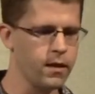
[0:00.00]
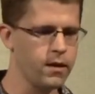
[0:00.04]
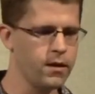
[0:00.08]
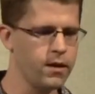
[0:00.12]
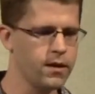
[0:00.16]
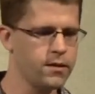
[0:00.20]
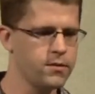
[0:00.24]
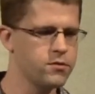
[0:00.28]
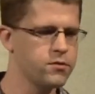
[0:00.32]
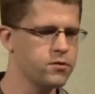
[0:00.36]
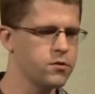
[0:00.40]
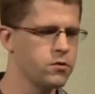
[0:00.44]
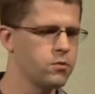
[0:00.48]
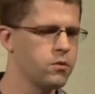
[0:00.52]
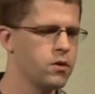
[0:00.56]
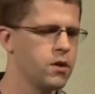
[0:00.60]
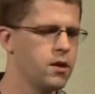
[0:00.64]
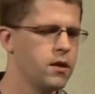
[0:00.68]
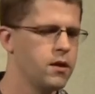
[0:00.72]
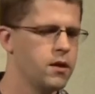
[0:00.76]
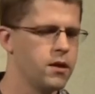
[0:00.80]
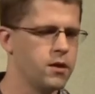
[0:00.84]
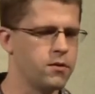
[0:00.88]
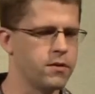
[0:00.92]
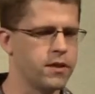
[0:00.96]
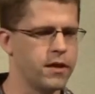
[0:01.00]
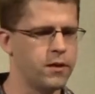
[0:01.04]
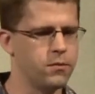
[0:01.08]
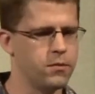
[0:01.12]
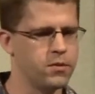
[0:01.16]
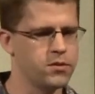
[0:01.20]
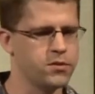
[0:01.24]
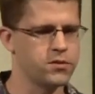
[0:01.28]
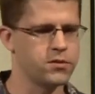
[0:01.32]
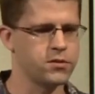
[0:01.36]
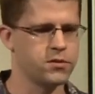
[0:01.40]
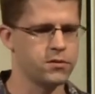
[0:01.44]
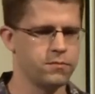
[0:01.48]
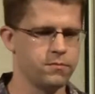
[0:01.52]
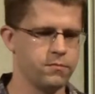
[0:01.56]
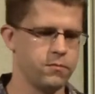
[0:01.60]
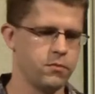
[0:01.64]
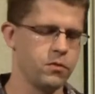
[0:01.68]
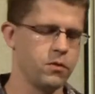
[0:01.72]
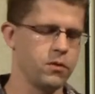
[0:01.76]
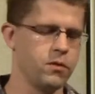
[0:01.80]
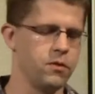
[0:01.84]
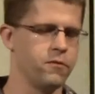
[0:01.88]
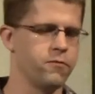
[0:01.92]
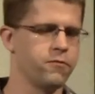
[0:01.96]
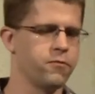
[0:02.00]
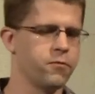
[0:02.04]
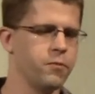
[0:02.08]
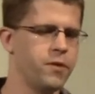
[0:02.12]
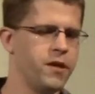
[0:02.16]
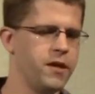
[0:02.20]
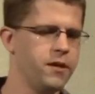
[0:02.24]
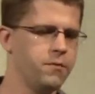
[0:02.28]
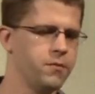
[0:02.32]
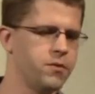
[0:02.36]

And so, you know, that was, you know, for me,